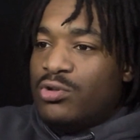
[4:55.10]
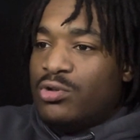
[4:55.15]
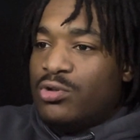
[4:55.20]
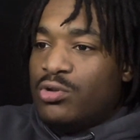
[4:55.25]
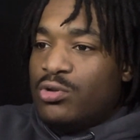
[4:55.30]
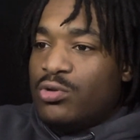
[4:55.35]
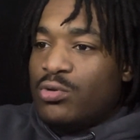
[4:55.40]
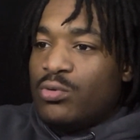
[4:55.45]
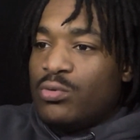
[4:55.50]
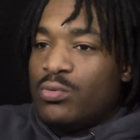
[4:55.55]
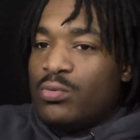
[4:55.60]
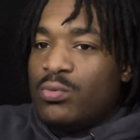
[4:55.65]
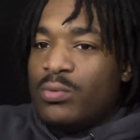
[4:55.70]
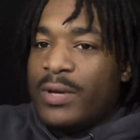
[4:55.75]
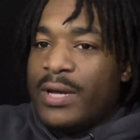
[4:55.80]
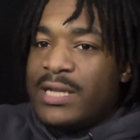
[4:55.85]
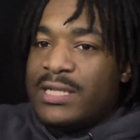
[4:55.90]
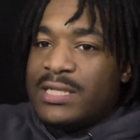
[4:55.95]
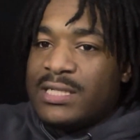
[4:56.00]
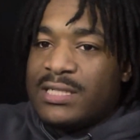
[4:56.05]
do
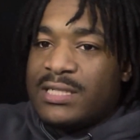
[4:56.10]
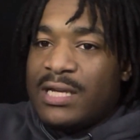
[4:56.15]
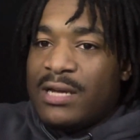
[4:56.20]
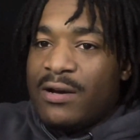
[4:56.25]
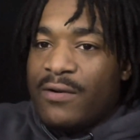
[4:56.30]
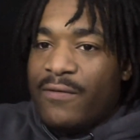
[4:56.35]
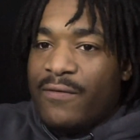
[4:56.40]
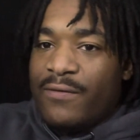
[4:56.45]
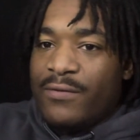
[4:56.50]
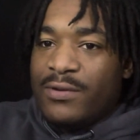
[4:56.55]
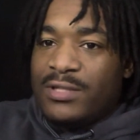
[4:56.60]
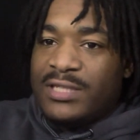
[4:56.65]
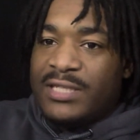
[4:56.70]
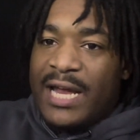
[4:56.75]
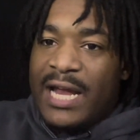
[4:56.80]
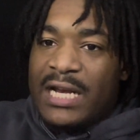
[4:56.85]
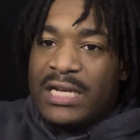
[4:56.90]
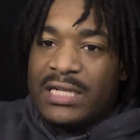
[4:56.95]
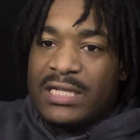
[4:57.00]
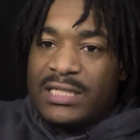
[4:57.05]
it yourself.
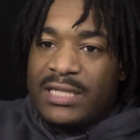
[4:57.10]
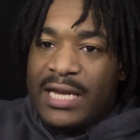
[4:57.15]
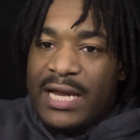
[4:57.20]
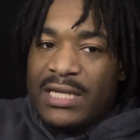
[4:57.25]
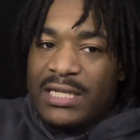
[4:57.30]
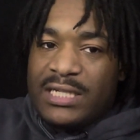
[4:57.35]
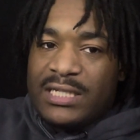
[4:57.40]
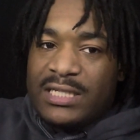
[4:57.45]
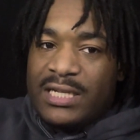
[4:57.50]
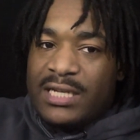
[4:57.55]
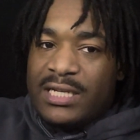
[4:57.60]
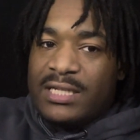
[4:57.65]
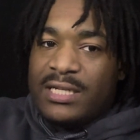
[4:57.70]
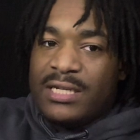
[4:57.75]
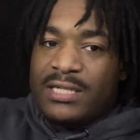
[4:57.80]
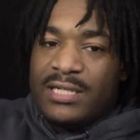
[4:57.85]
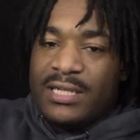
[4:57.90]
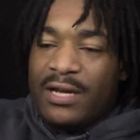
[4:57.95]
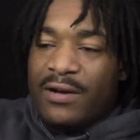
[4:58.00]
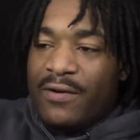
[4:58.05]
Change your shit
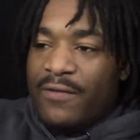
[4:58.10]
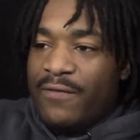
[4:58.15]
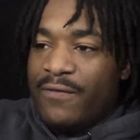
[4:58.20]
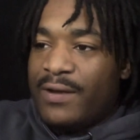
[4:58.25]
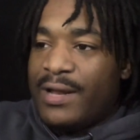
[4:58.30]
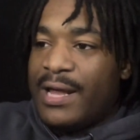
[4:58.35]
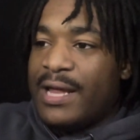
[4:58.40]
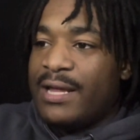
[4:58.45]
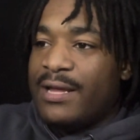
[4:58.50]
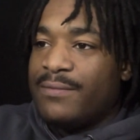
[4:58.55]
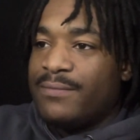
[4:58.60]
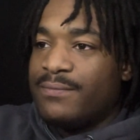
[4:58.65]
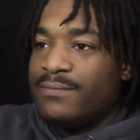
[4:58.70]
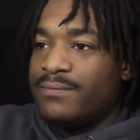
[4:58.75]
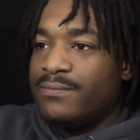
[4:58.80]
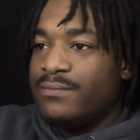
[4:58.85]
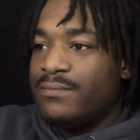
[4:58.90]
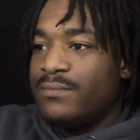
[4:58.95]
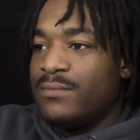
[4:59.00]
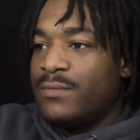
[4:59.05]
yourself. Like
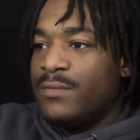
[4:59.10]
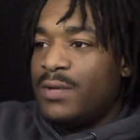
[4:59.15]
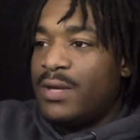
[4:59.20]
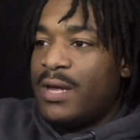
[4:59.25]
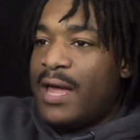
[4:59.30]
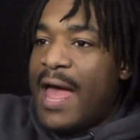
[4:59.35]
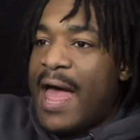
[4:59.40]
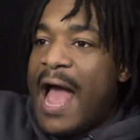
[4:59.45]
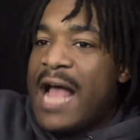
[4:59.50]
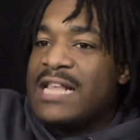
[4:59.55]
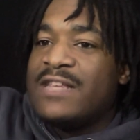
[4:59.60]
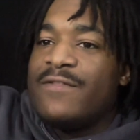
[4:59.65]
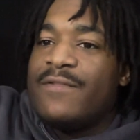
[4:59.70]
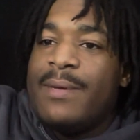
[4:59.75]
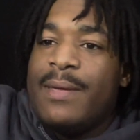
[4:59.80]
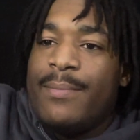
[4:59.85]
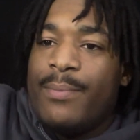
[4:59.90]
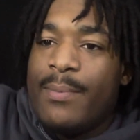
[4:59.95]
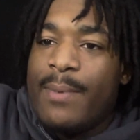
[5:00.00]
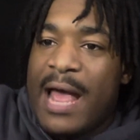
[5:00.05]

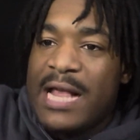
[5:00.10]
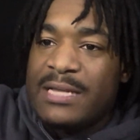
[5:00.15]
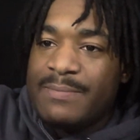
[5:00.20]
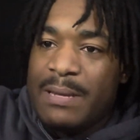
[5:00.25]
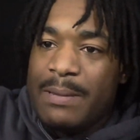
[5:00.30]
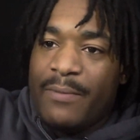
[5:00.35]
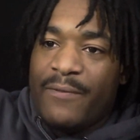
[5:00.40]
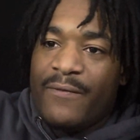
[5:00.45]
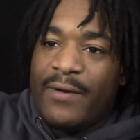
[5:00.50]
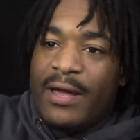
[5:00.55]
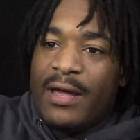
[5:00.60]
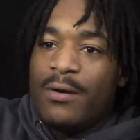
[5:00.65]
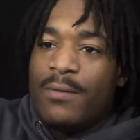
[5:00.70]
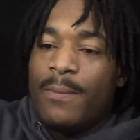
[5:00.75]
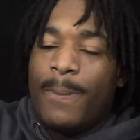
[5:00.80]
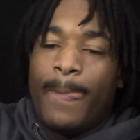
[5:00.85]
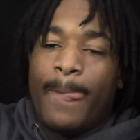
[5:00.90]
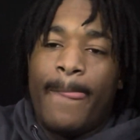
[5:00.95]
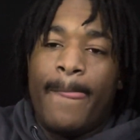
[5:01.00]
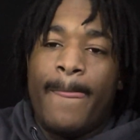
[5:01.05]
asking people for help.
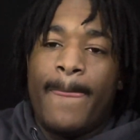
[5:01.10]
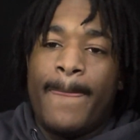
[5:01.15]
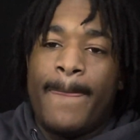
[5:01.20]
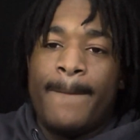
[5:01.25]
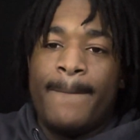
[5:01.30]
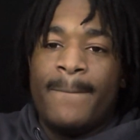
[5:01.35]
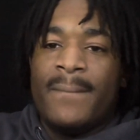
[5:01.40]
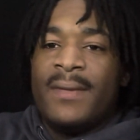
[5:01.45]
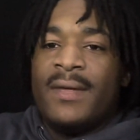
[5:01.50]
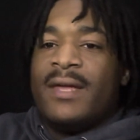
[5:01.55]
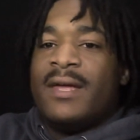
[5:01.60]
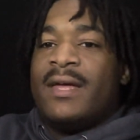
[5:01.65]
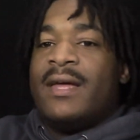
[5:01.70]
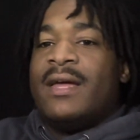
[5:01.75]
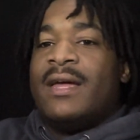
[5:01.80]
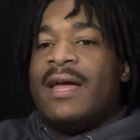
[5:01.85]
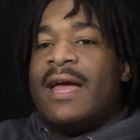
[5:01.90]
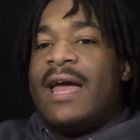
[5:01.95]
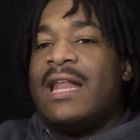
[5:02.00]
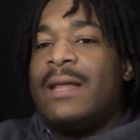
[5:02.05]

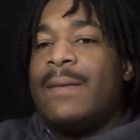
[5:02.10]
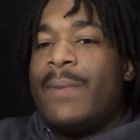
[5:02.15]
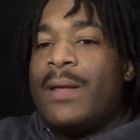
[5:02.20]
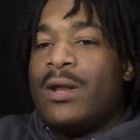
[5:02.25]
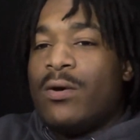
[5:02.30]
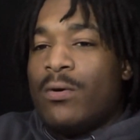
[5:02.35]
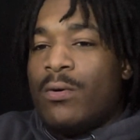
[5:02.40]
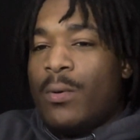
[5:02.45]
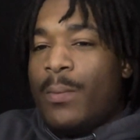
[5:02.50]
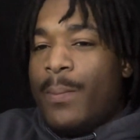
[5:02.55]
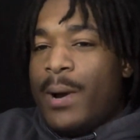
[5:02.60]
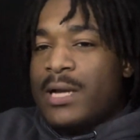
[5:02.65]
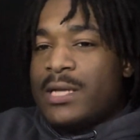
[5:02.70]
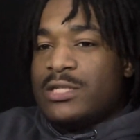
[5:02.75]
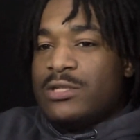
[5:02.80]
it depends on what person